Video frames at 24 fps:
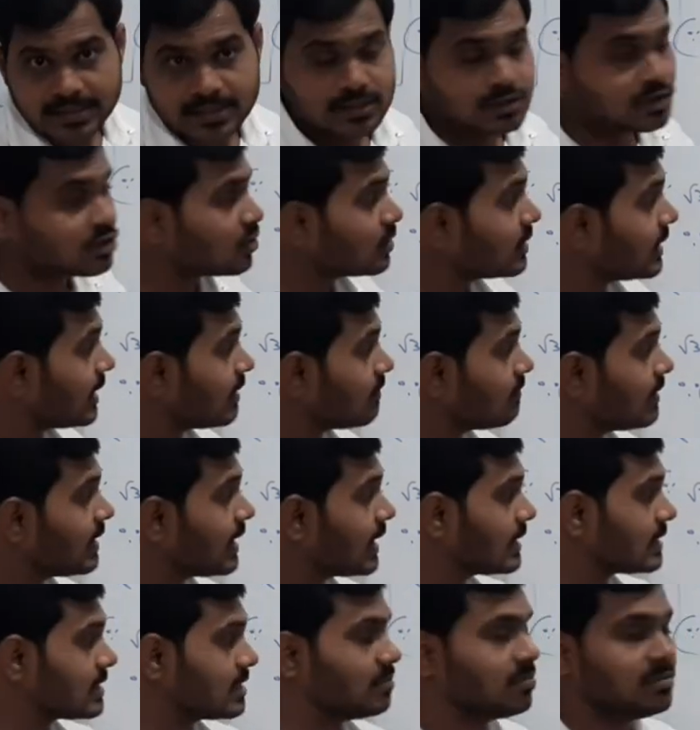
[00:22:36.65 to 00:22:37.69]
so that we
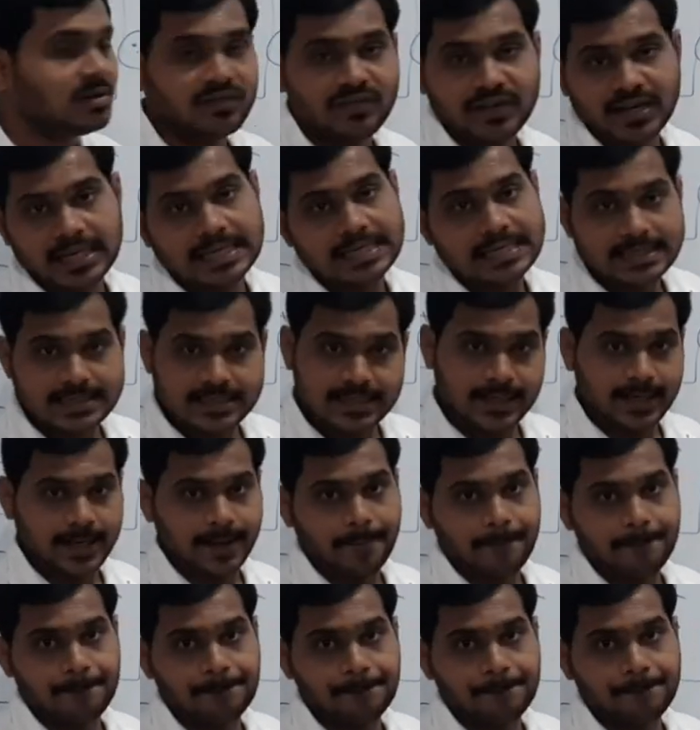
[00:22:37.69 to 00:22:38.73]
can simplify
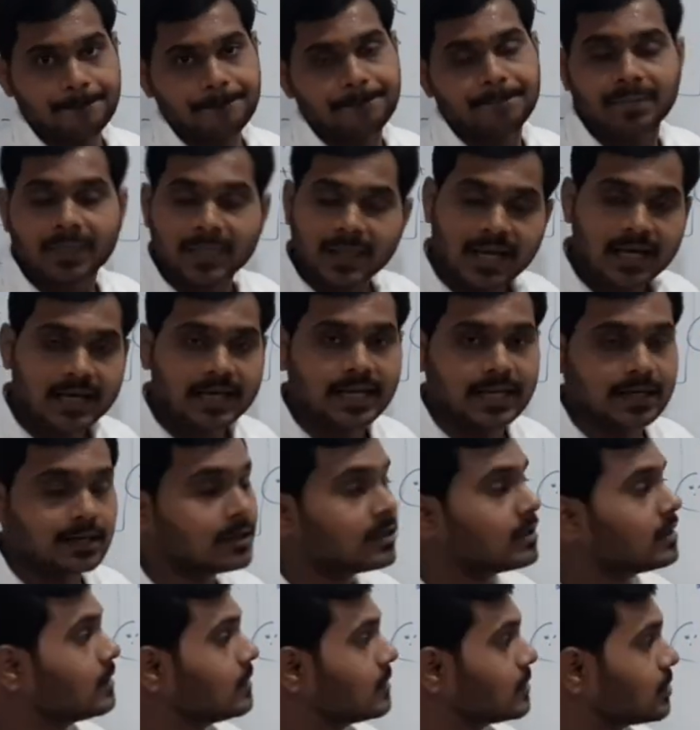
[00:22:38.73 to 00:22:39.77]
easily.
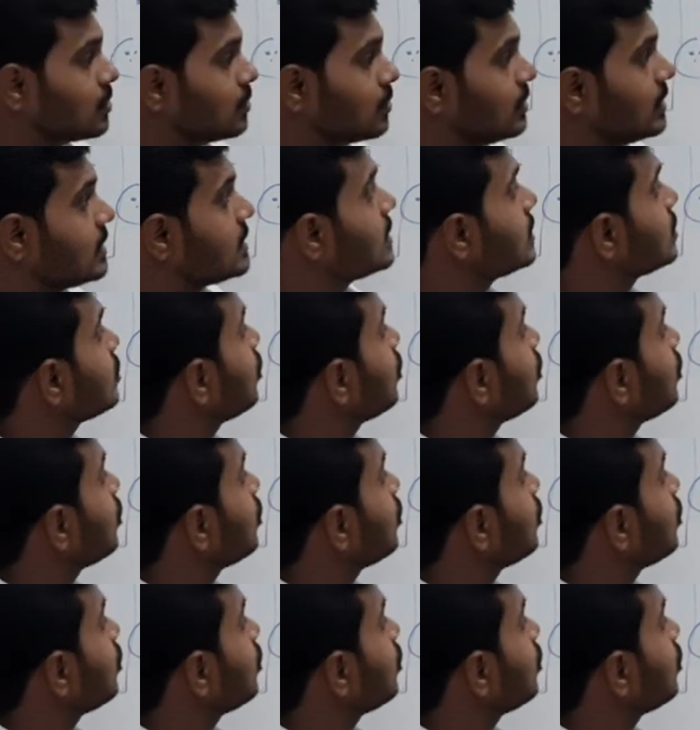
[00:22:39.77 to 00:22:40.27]
Clear? So this is